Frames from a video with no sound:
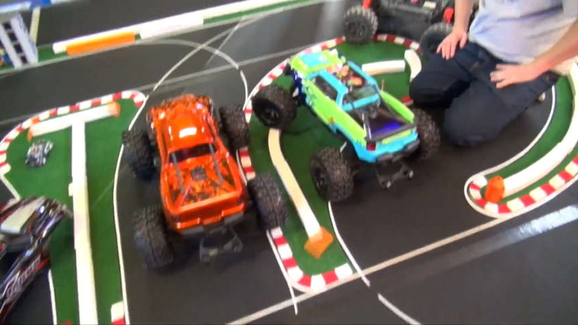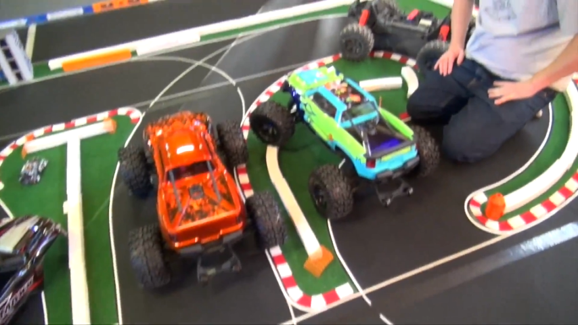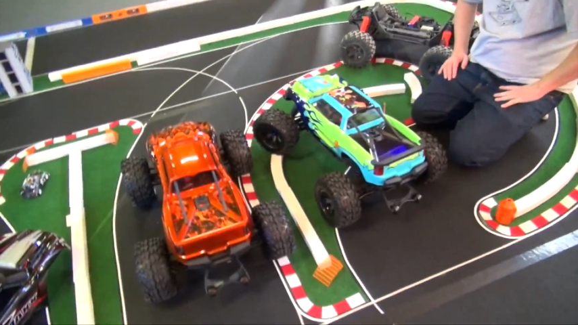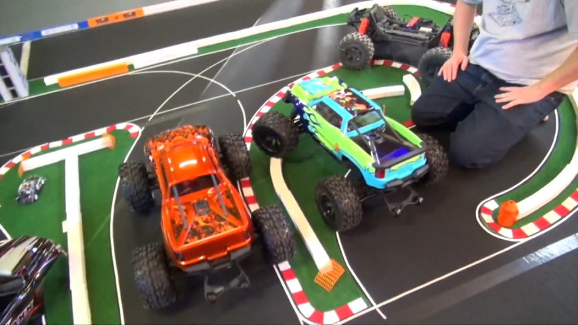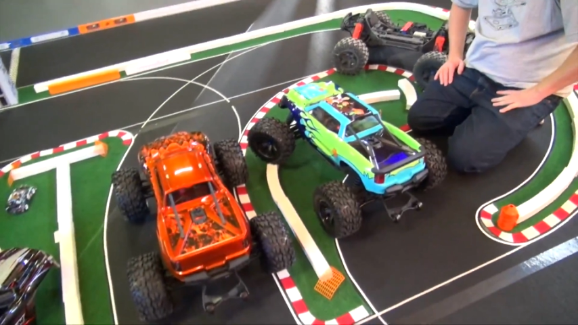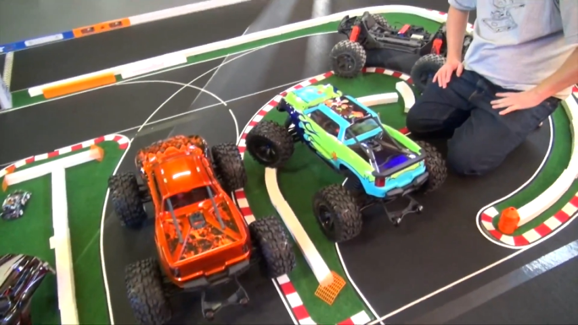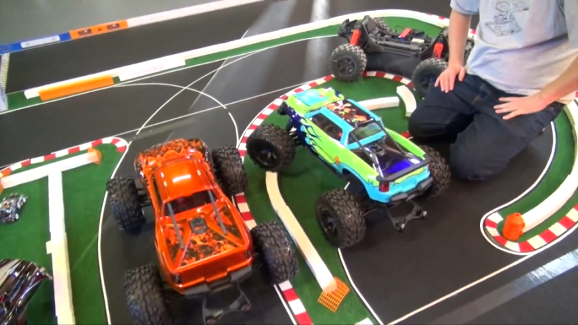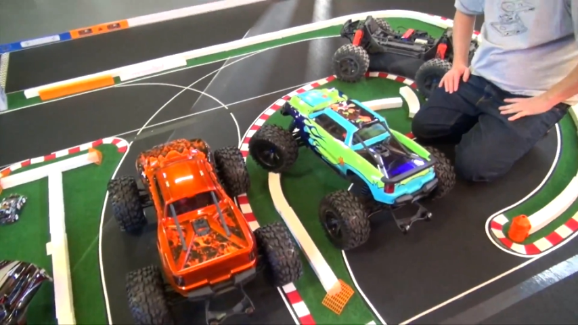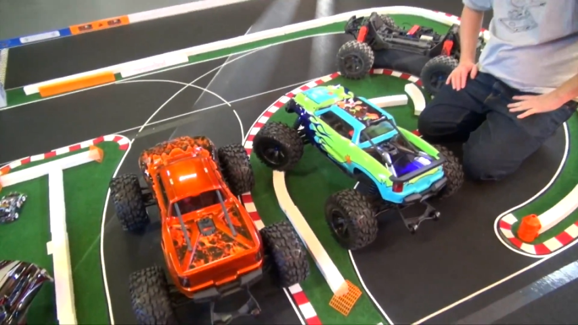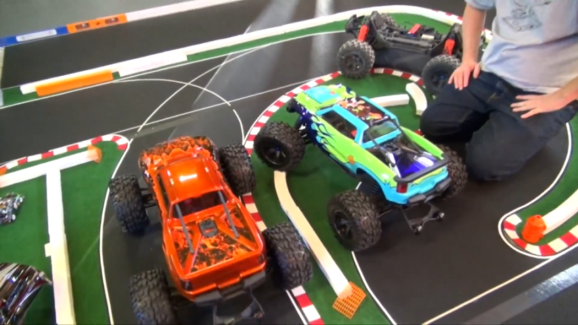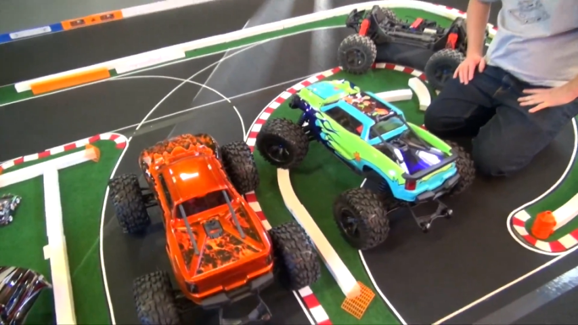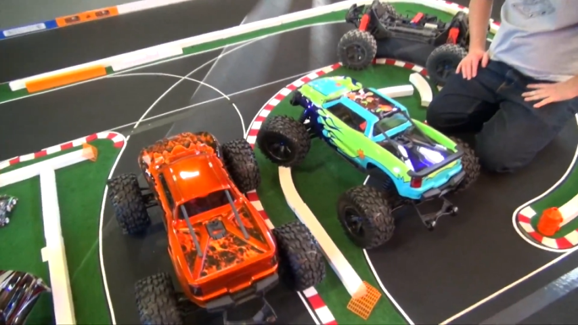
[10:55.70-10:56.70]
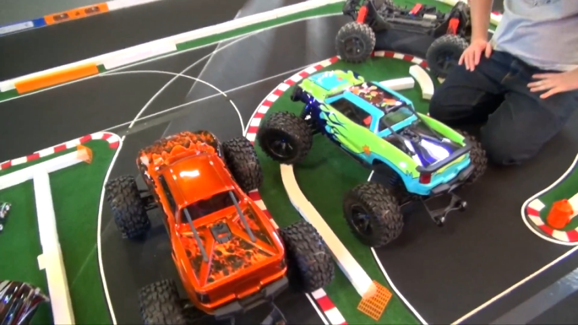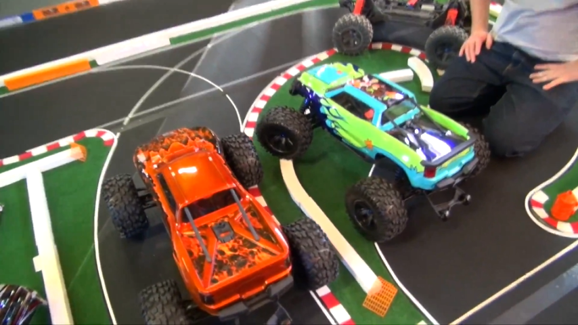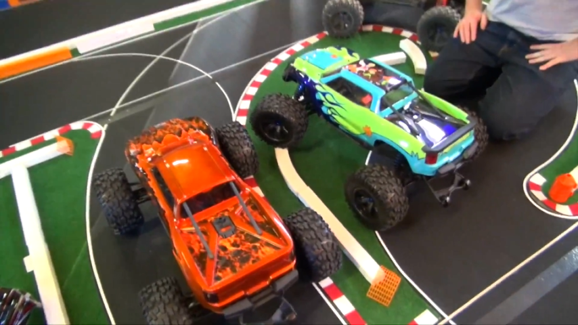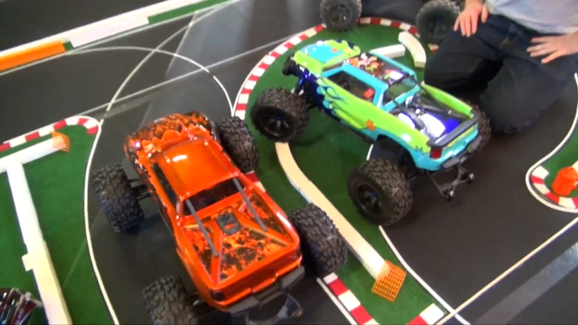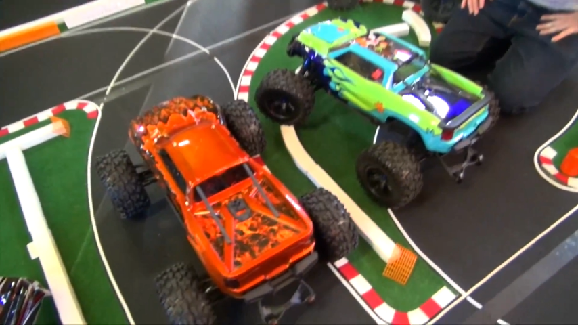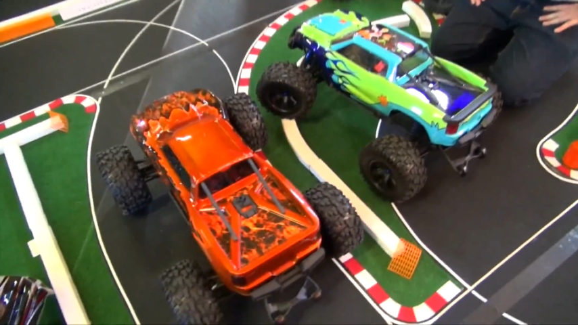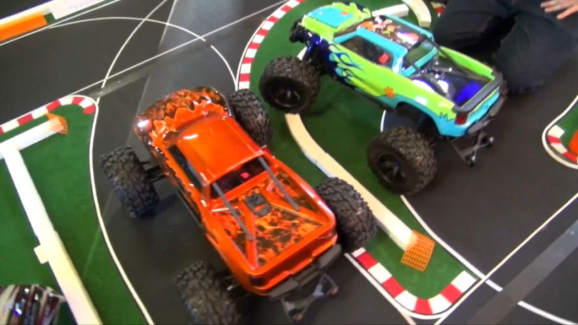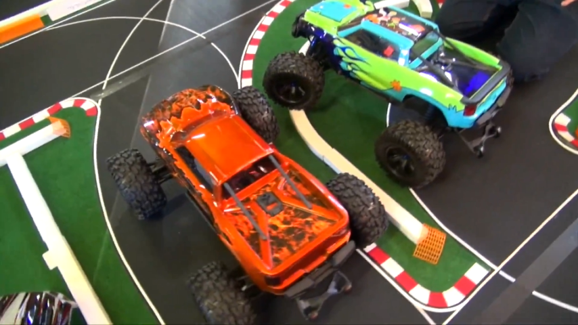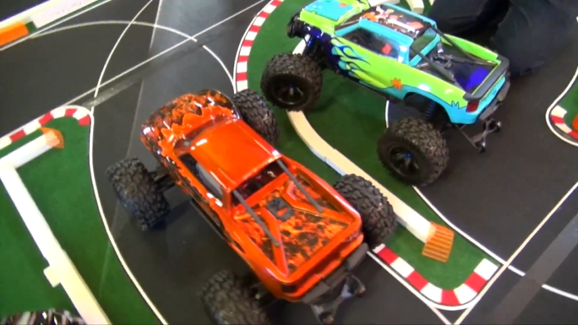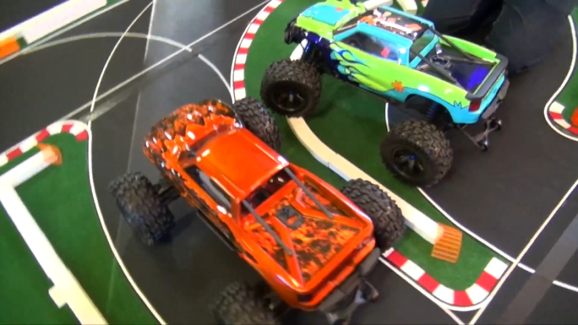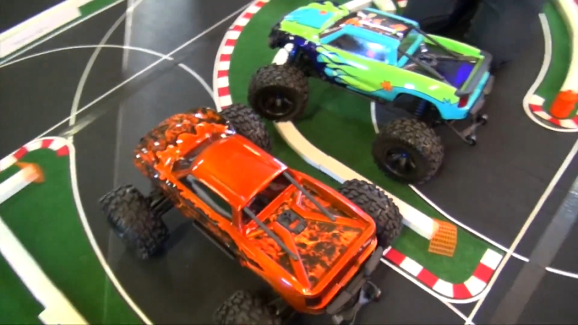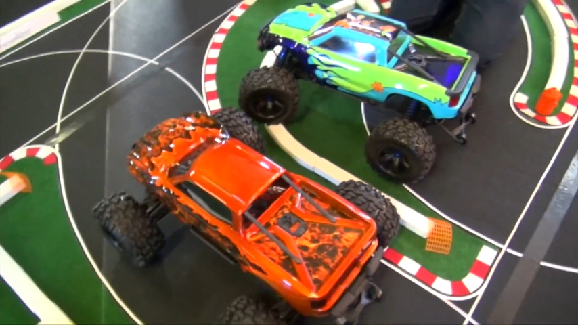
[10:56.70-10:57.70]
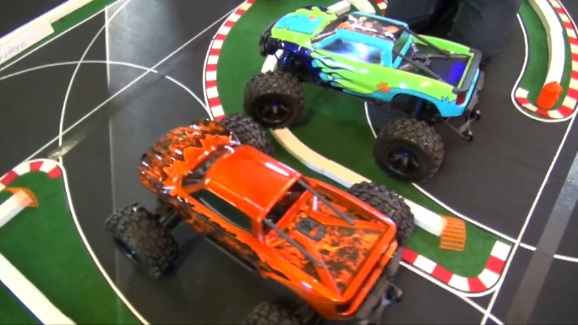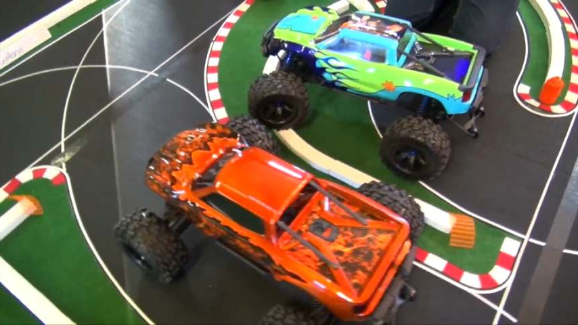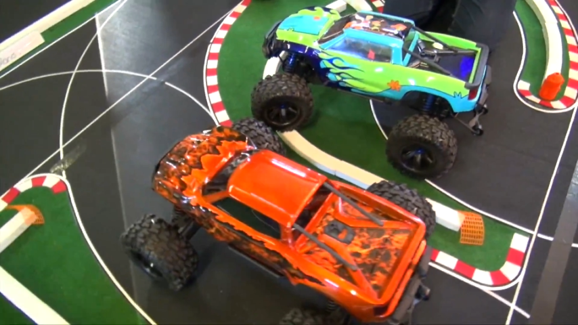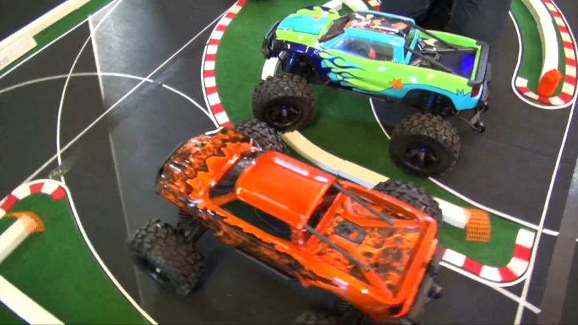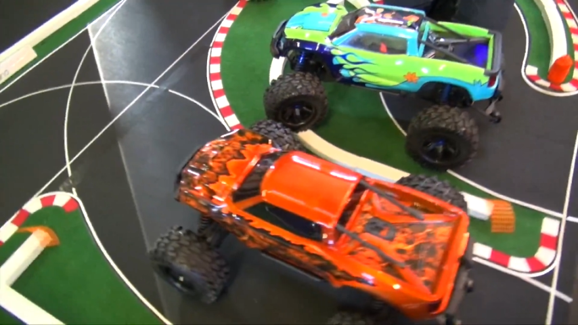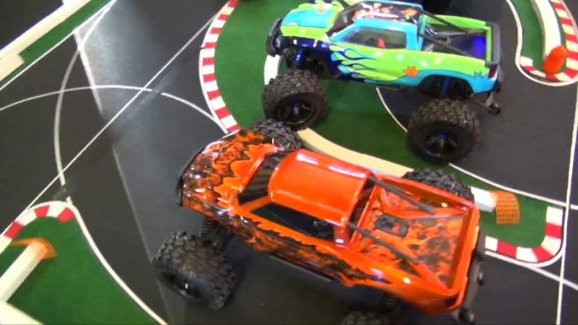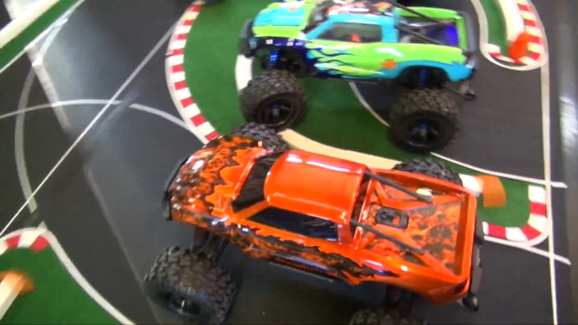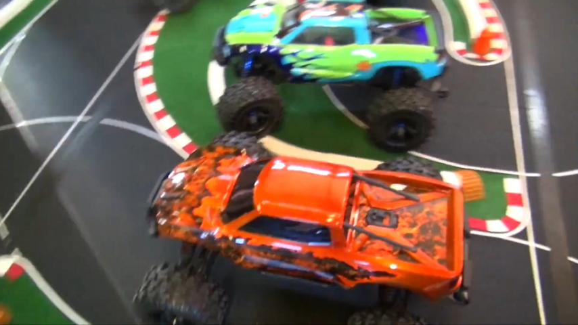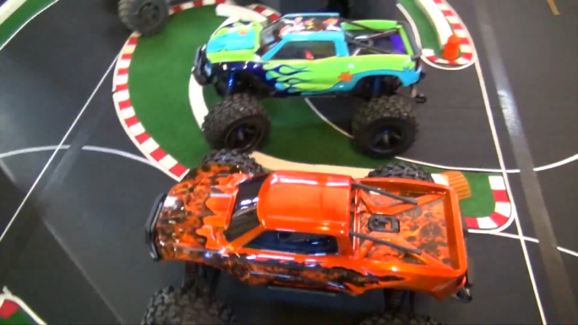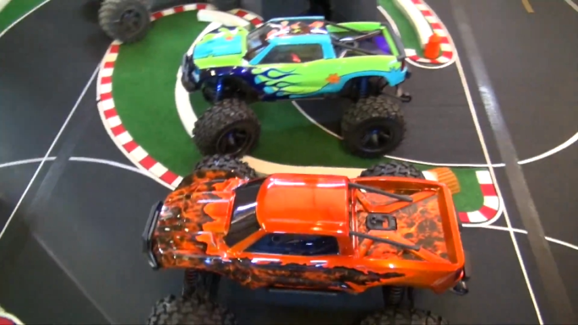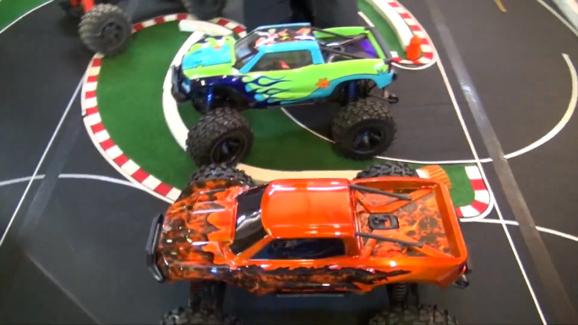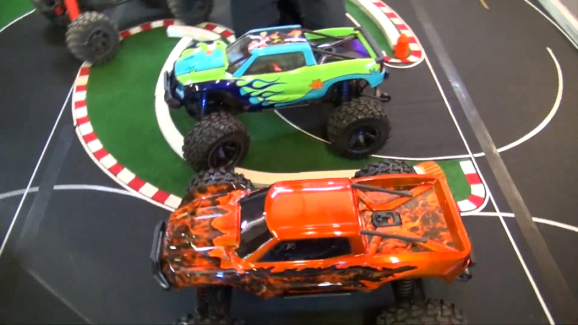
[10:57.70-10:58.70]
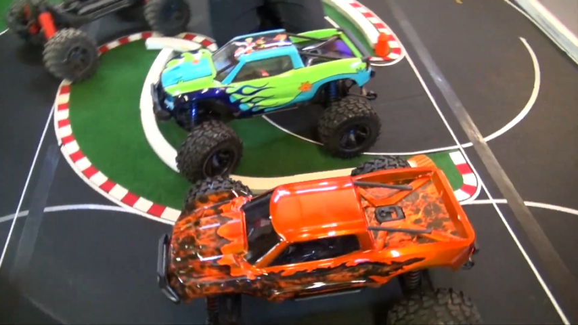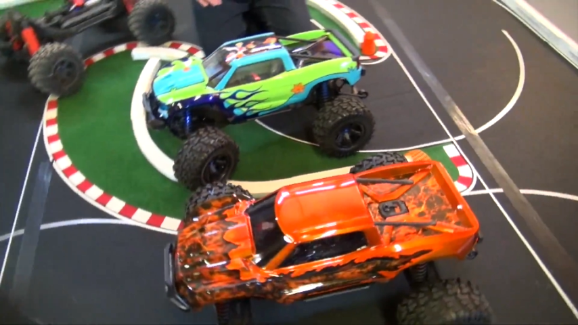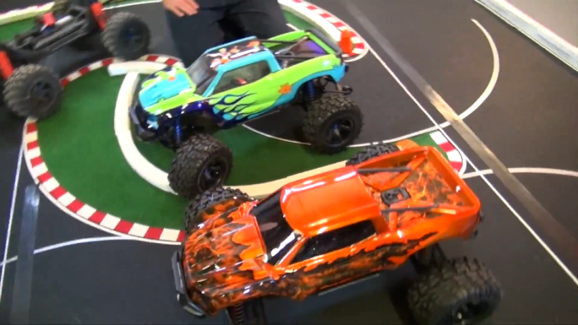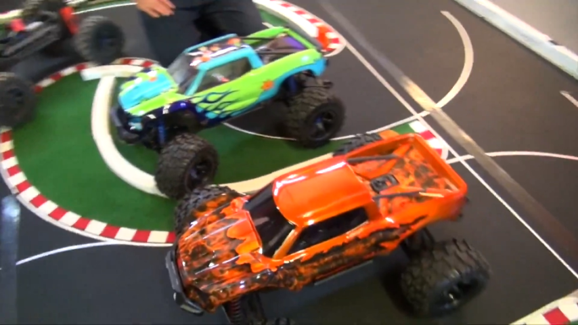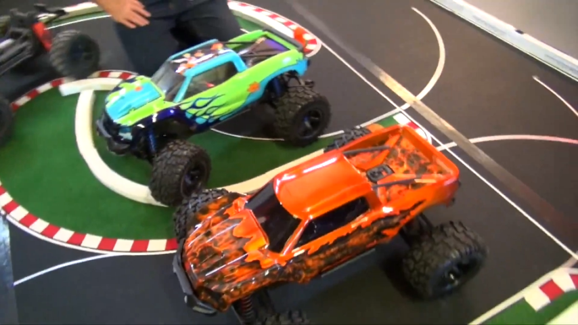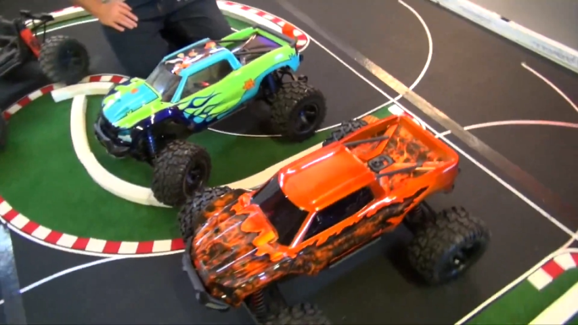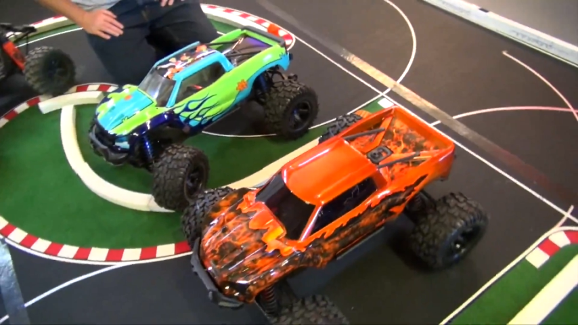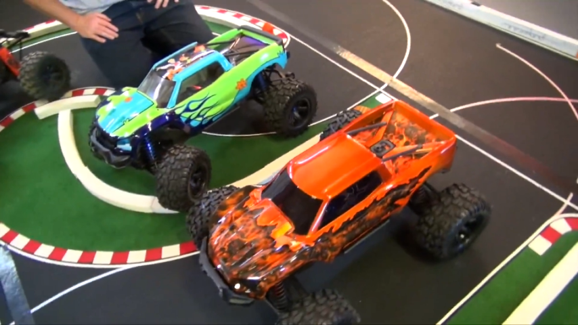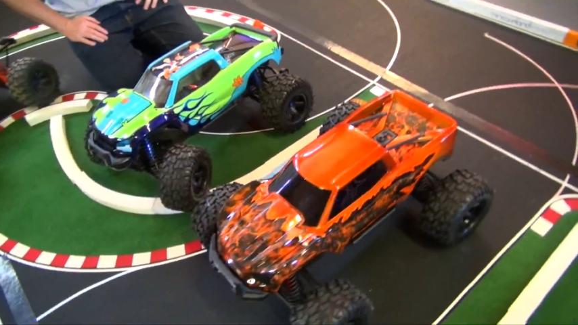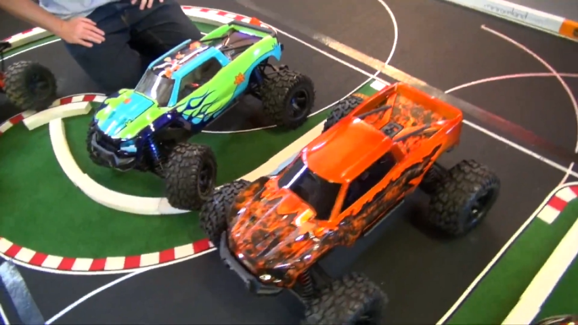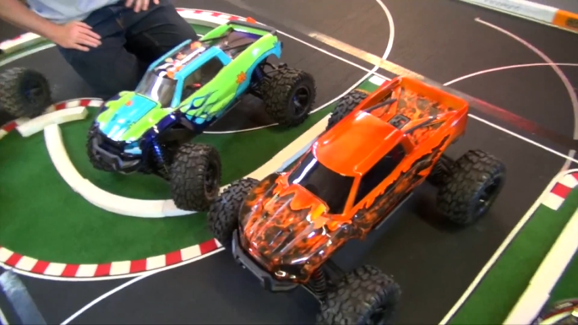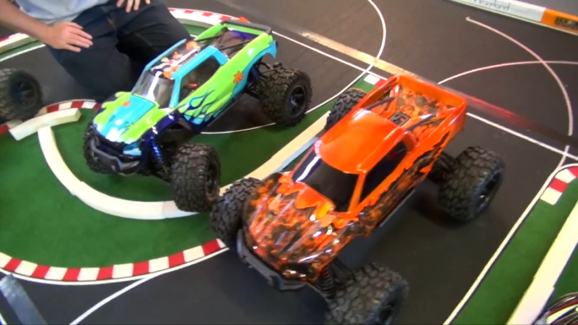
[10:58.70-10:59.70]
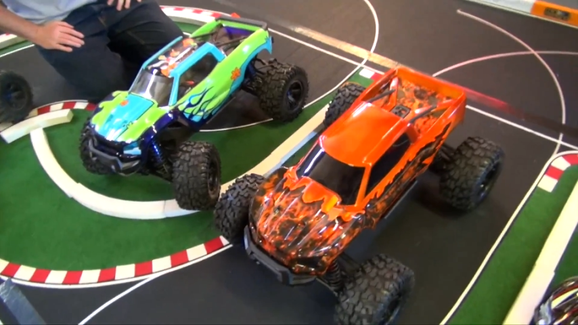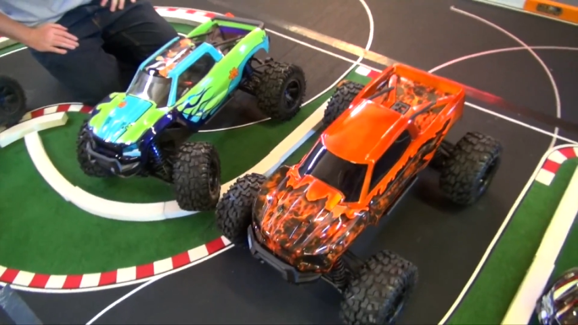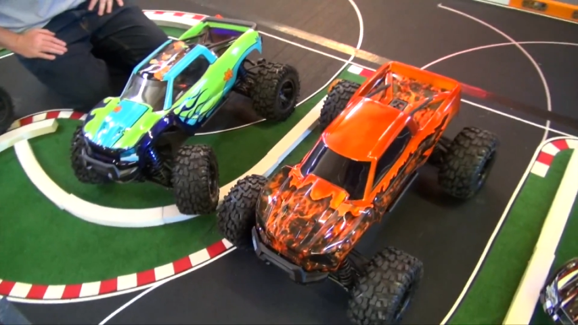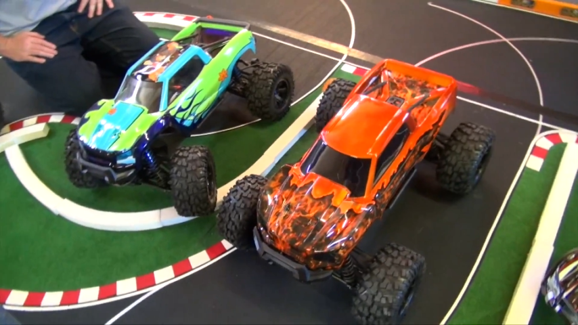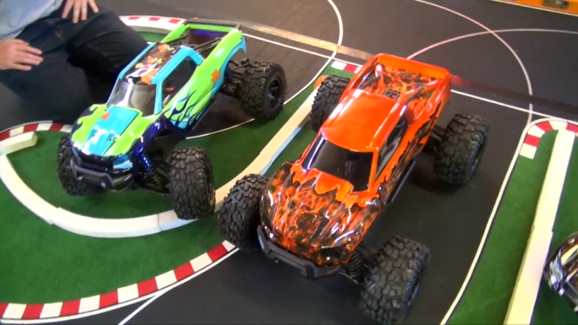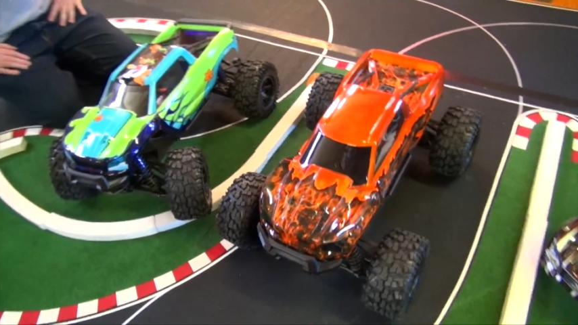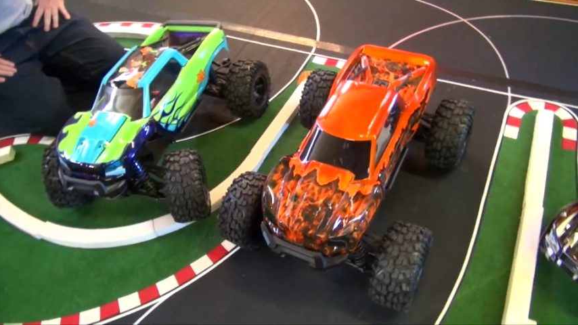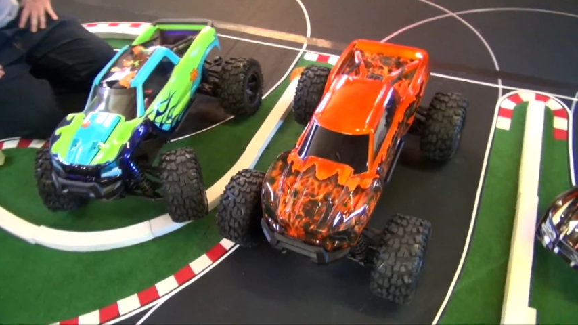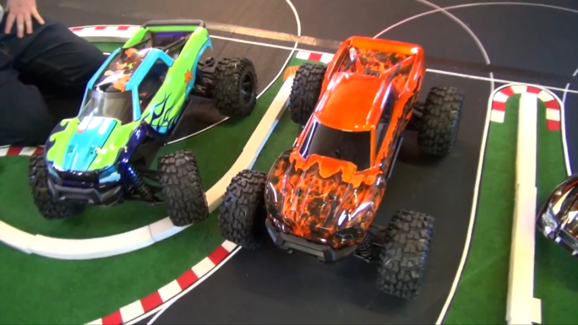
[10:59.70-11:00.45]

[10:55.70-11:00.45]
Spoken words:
[unreadable: no face in view]